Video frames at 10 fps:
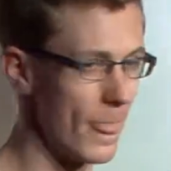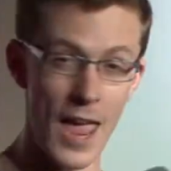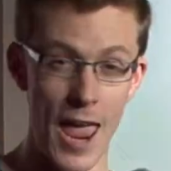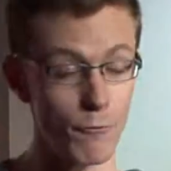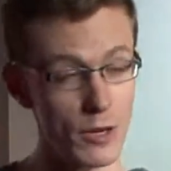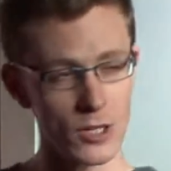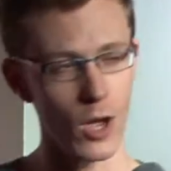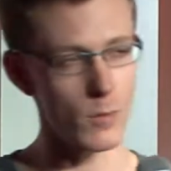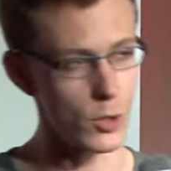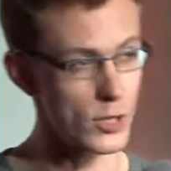Every
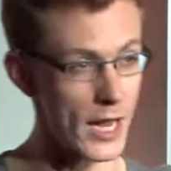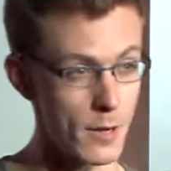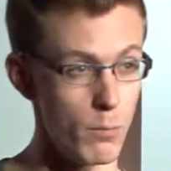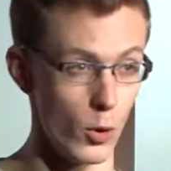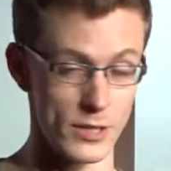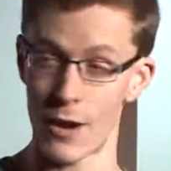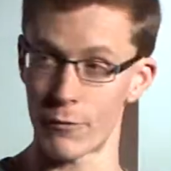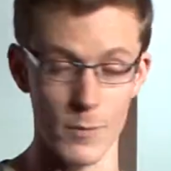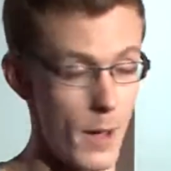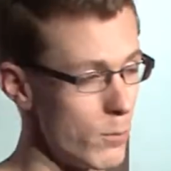time you take a book down
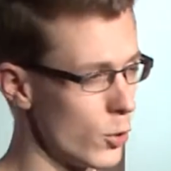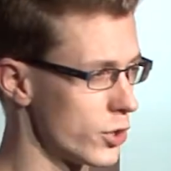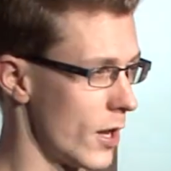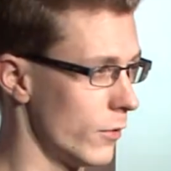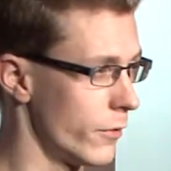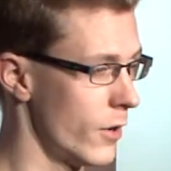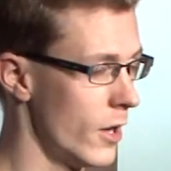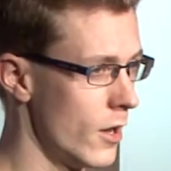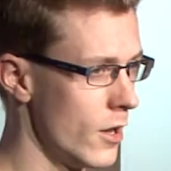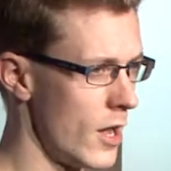from that bookshelf,
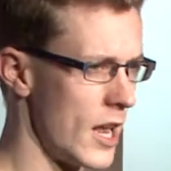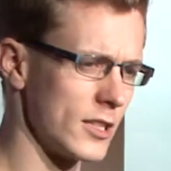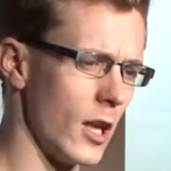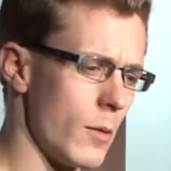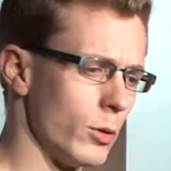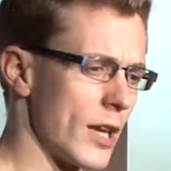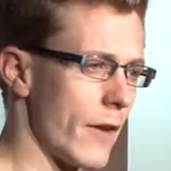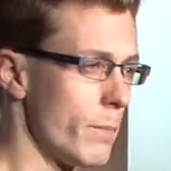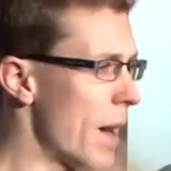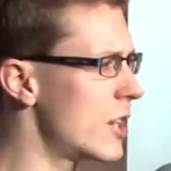it's liable to have
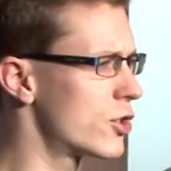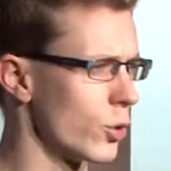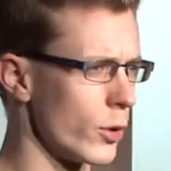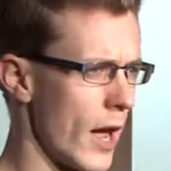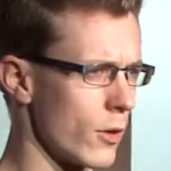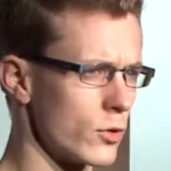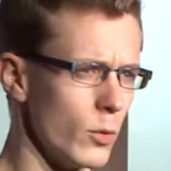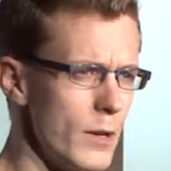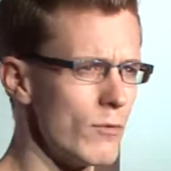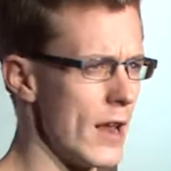a page torn out or
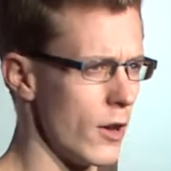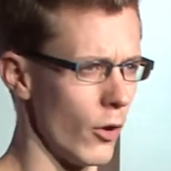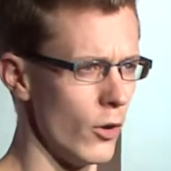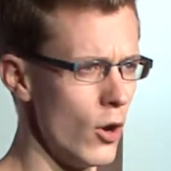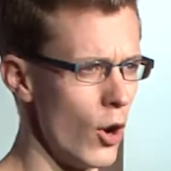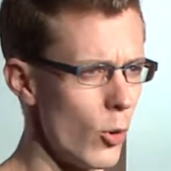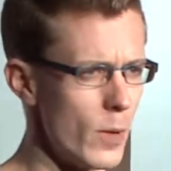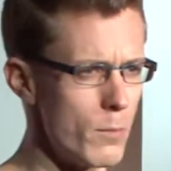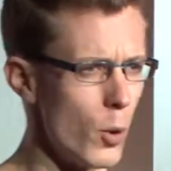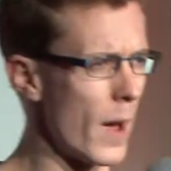be written on or be
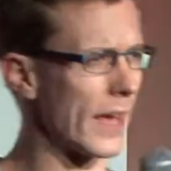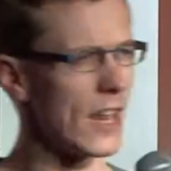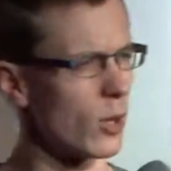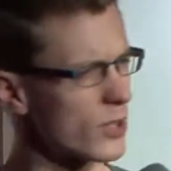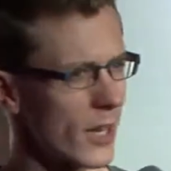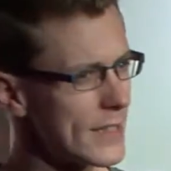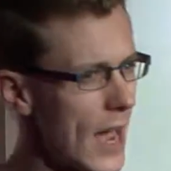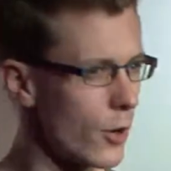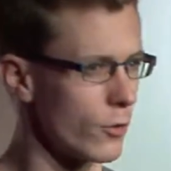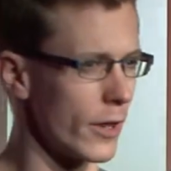put back in upside
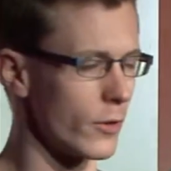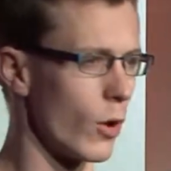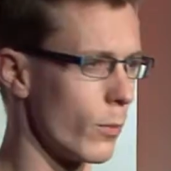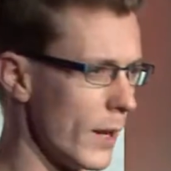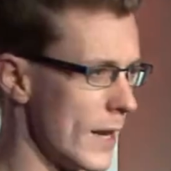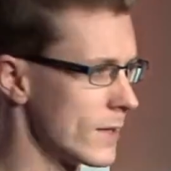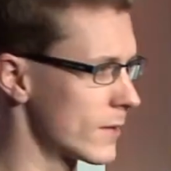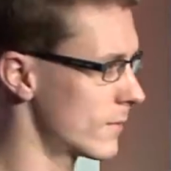down or in the wrong place.